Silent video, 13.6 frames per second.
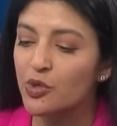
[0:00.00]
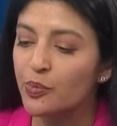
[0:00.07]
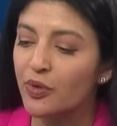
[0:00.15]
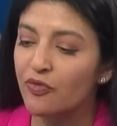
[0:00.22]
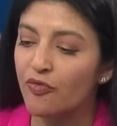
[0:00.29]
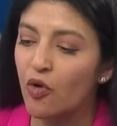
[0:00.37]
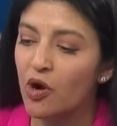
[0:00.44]

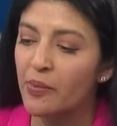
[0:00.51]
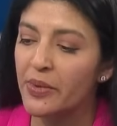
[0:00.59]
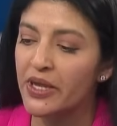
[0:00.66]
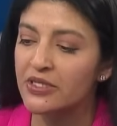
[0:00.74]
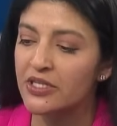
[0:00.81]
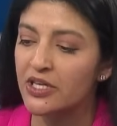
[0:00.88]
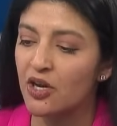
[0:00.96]

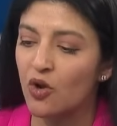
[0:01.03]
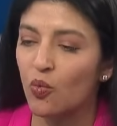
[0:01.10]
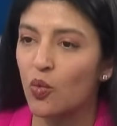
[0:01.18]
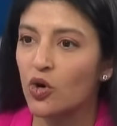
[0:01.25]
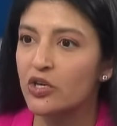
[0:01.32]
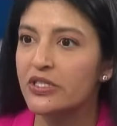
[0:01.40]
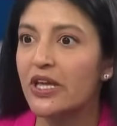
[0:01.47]
underperformance, you
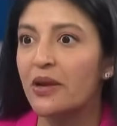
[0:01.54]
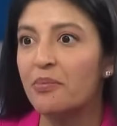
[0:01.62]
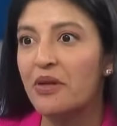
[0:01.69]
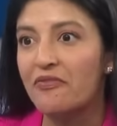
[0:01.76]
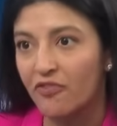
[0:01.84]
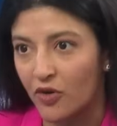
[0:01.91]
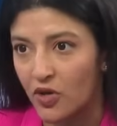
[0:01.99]
know, worse
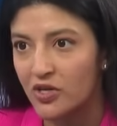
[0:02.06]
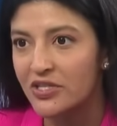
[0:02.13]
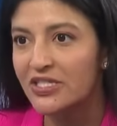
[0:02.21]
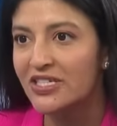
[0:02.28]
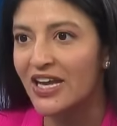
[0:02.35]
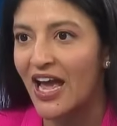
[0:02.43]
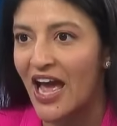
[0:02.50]
can be
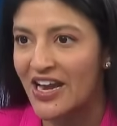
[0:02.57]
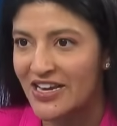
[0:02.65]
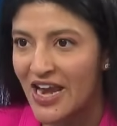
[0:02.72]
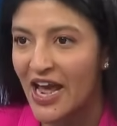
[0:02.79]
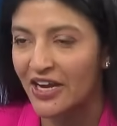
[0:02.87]
first uh,